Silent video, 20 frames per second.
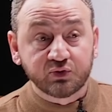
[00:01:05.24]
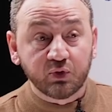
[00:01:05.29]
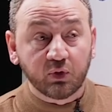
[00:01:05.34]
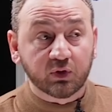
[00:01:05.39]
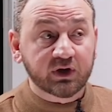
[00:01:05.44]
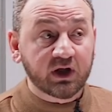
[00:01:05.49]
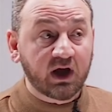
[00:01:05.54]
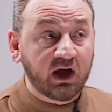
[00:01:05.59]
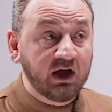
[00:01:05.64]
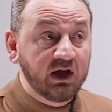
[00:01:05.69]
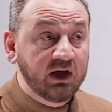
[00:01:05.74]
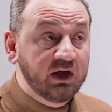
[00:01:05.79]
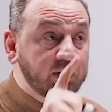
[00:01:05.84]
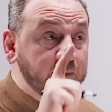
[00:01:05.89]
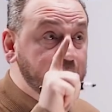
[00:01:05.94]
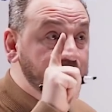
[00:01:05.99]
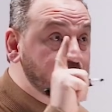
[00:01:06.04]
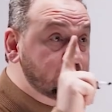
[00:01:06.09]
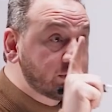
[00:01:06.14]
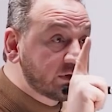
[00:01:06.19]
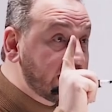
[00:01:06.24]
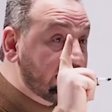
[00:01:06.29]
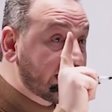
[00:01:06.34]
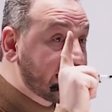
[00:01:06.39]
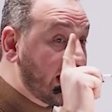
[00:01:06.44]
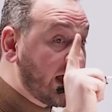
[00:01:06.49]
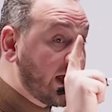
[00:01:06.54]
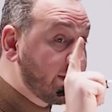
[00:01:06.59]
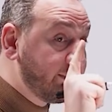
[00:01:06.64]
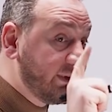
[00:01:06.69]
sakin, there's
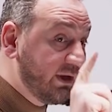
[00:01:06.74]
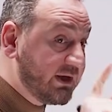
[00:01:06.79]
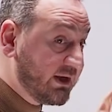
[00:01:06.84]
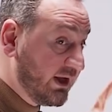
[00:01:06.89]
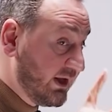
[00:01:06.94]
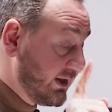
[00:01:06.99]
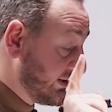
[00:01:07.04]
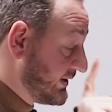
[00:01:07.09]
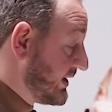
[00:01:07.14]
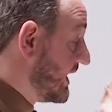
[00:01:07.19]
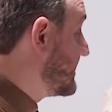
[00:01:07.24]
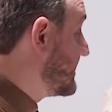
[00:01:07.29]
always a